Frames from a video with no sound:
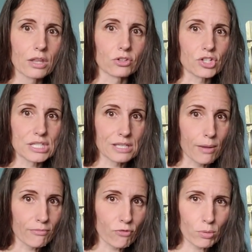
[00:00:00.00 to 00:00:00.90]
there's
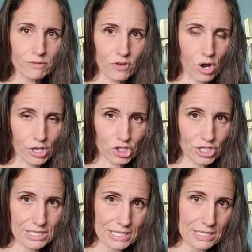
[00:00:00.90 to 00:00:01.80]
some form of
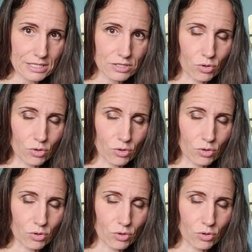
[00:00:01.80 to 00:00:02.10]
consciousness